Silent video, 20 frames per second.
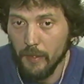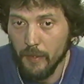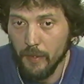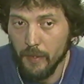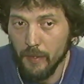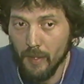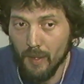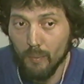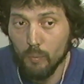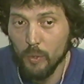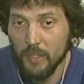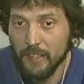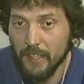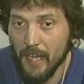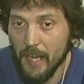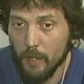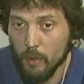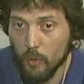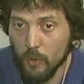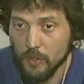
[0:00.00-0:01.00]
uh, with
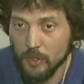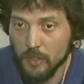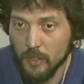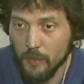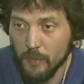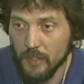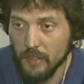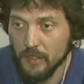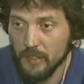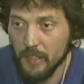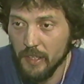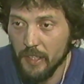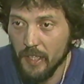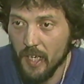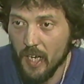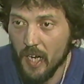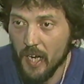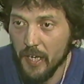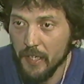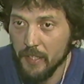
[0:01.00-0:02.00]
that also is the
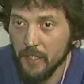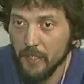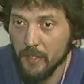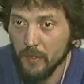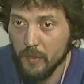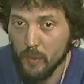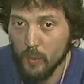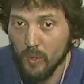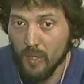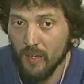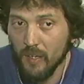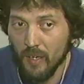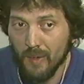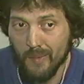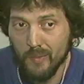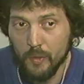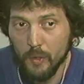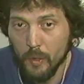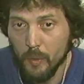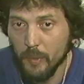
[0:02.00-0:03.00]
idea to
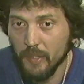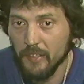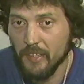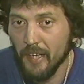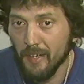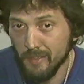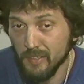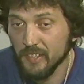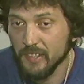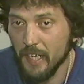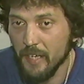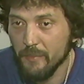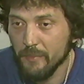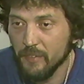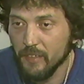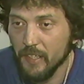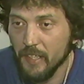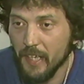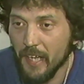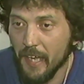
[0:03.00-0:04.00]
uh, do it as
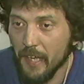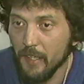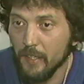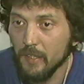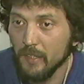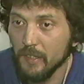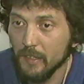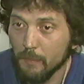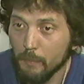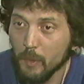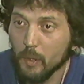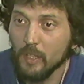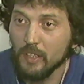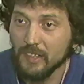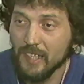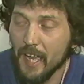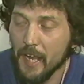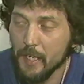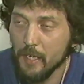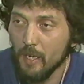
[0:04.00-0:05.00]
safely uh,
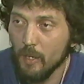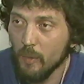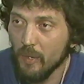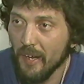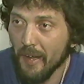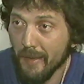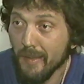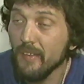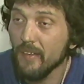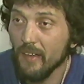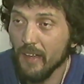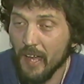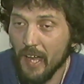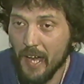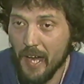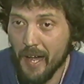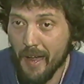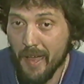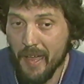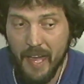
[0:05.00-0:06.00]
because I know uh, I, uh,
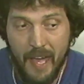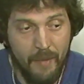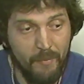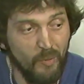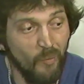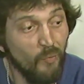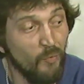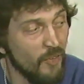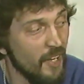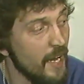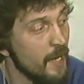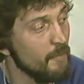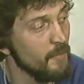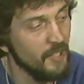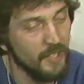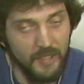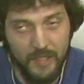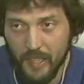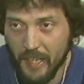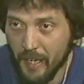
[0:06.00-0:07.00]
I have a
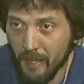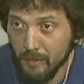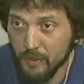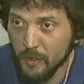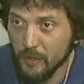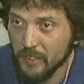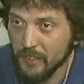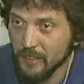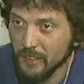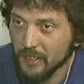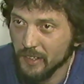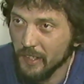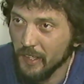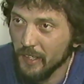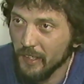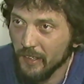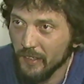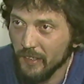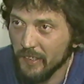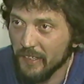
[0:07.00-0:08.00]
family, as you can
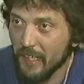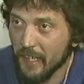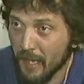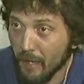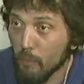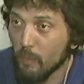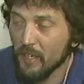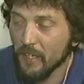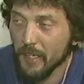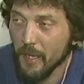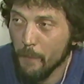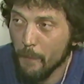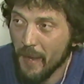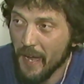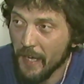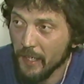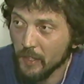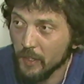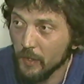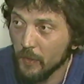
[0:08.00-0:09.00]
see, that I want to get
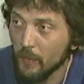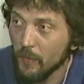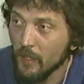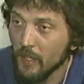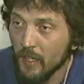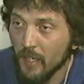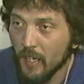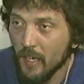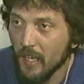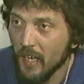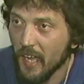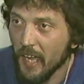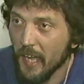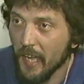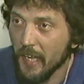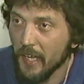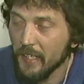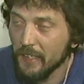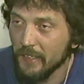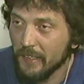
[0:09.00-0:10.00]
back to.
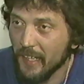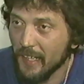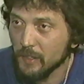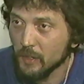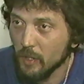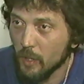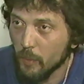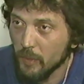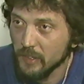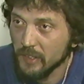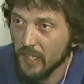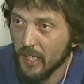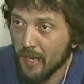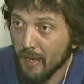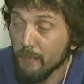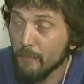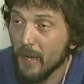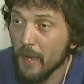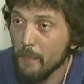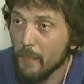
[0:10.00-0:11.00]
And that's always
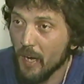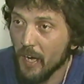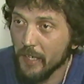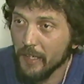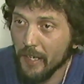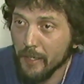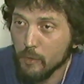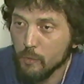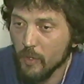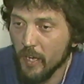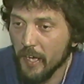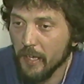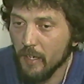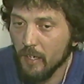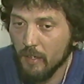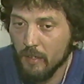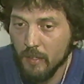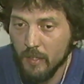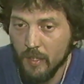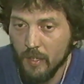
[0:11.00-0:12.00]
on my mind. I try
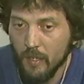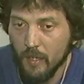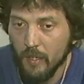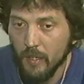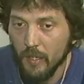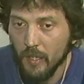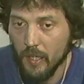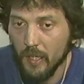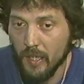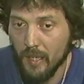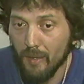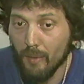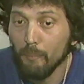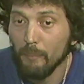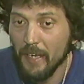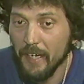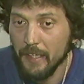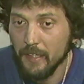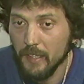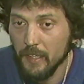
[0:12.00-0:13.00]
to
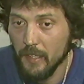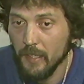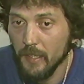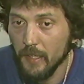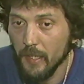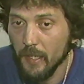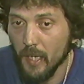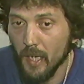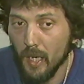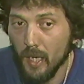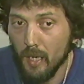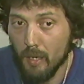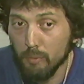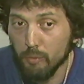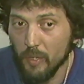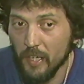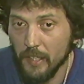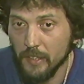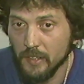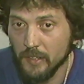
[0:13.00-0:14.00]
make the
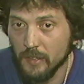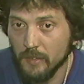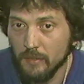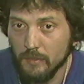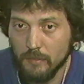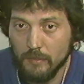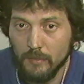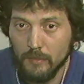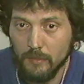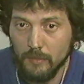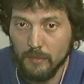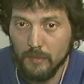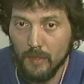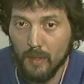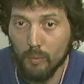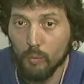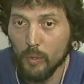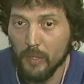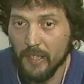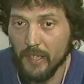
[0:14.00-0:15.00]
arrest
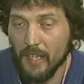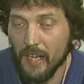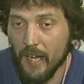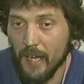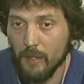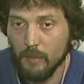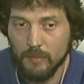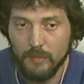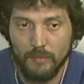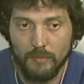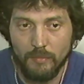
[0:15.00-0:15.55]
without